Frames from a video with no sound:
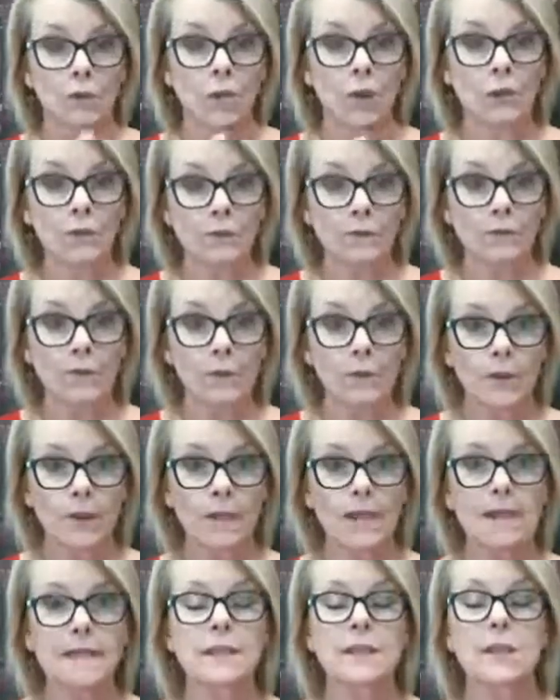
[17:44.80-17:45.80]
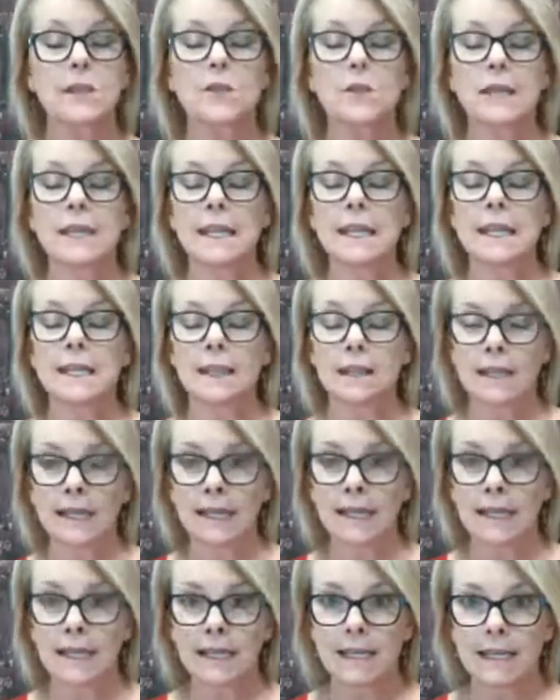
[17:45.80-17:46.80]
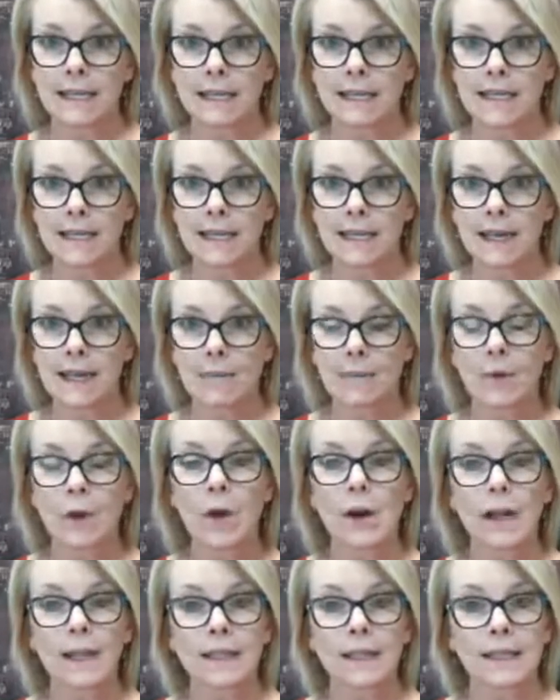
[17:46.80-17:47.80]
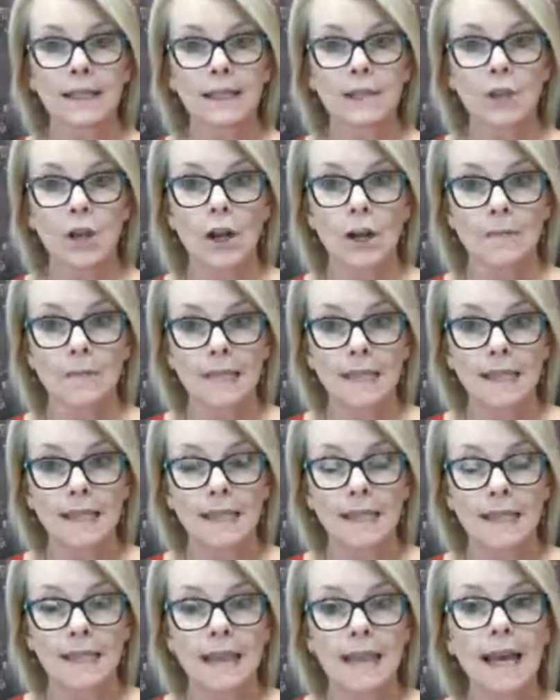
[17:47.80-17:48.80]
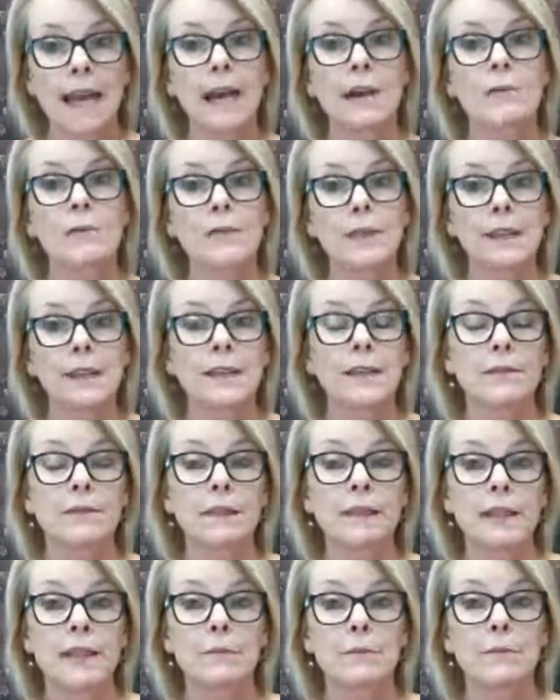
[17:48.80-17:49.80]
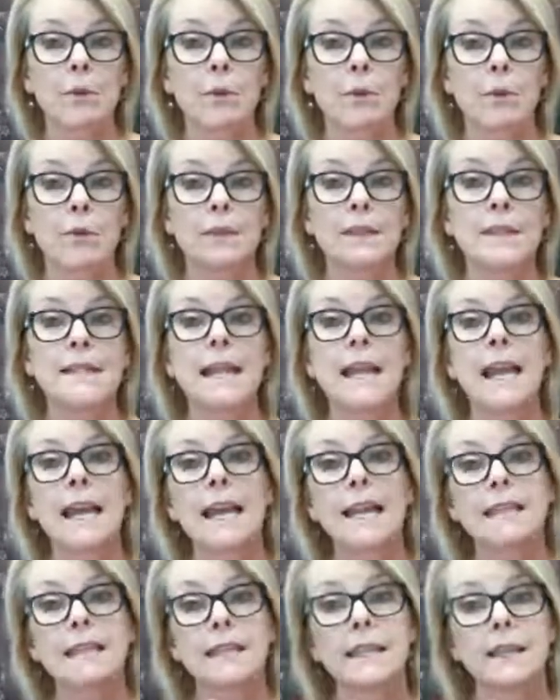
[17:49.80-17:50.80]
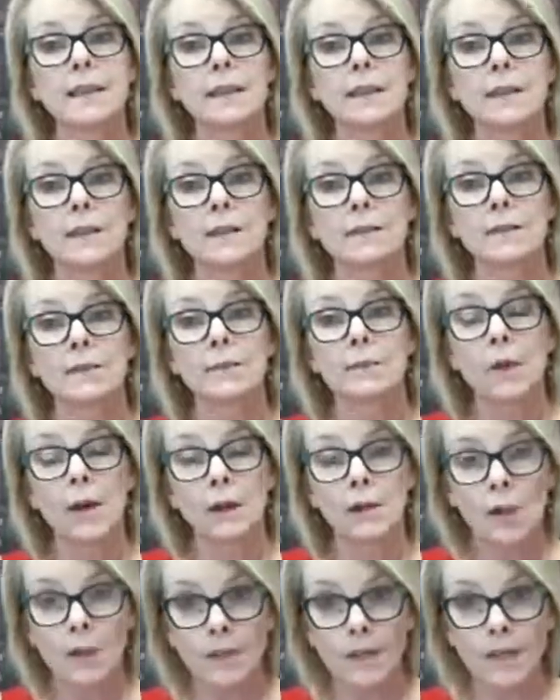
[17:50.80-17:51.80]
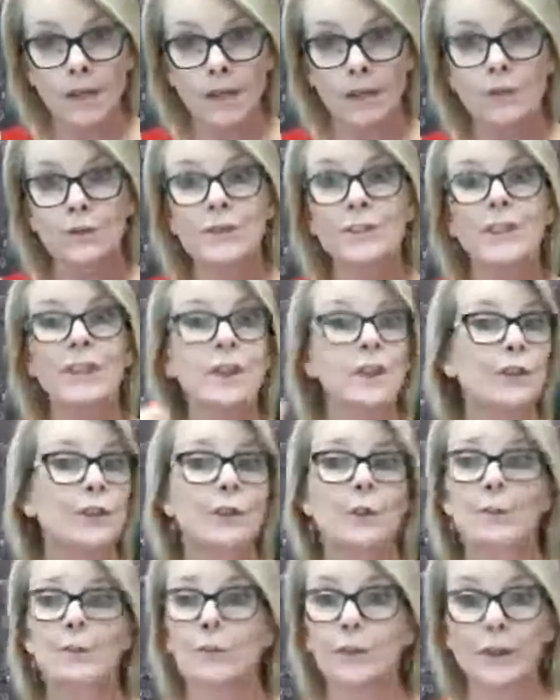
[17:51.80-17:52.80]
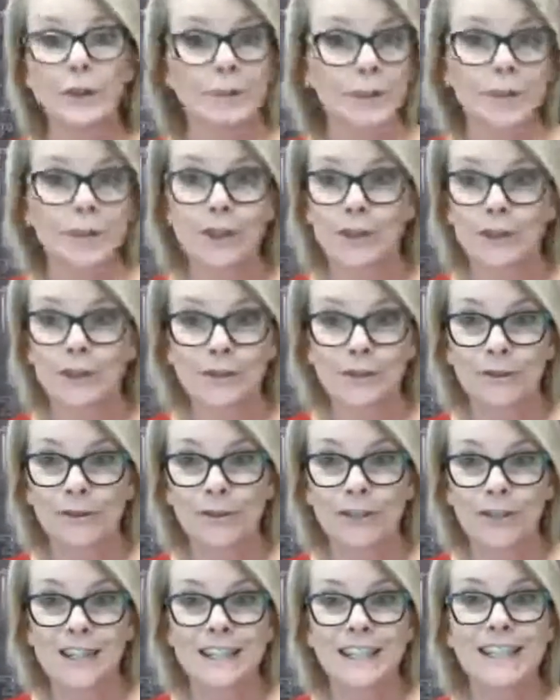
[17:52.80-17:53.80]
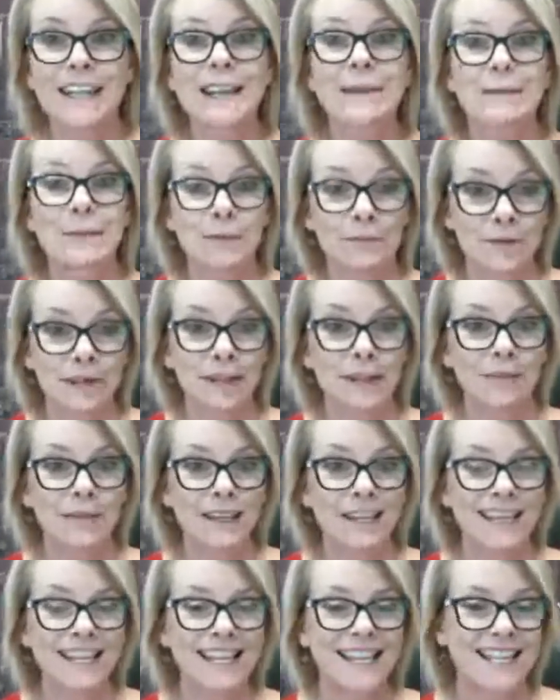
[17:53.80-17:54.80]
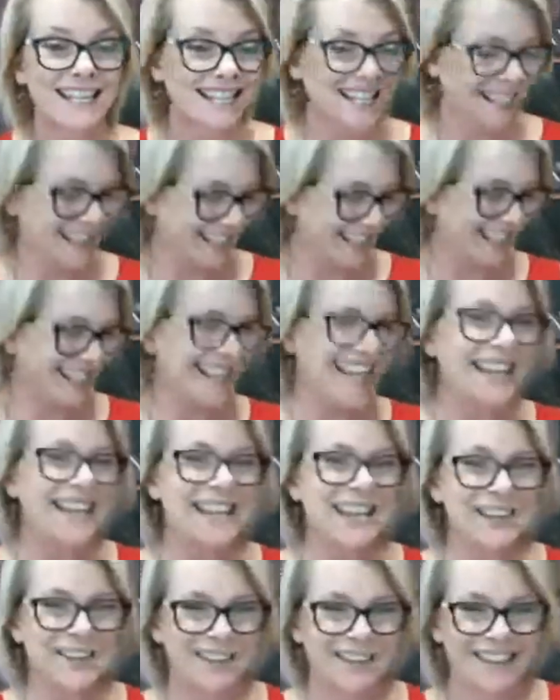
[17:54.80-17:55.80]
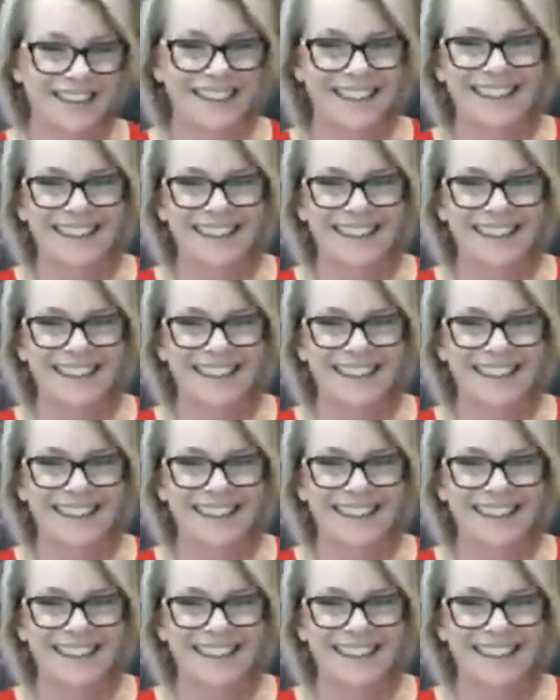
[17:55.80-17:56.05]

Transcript: Those 4 things that you need that Anina has kindly typed in there are really, really important, and by knowing those, you can put them into your solution statement really, really easy. Thank you.